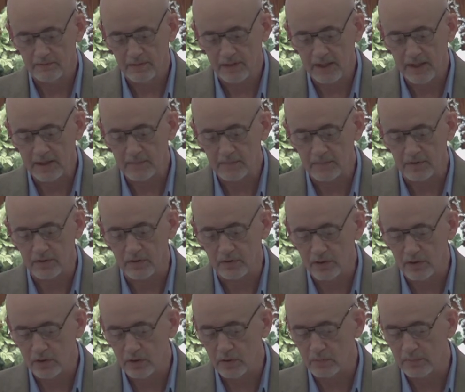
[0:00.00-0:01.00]
theme to
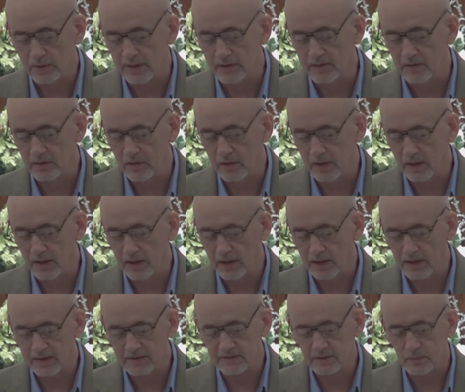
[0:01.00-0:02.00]
do, but
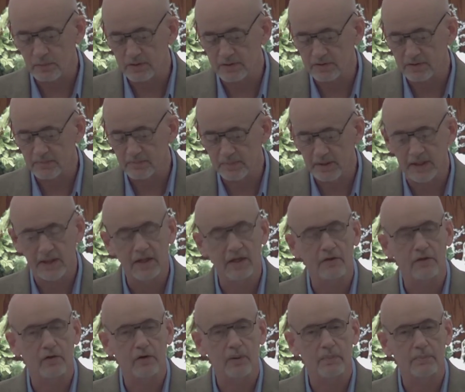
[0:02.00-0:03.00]
unless it was being
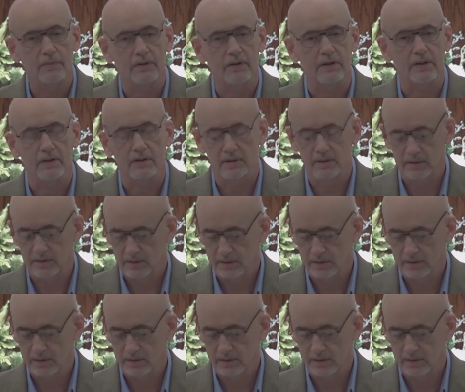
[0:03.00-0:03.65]
interpreted.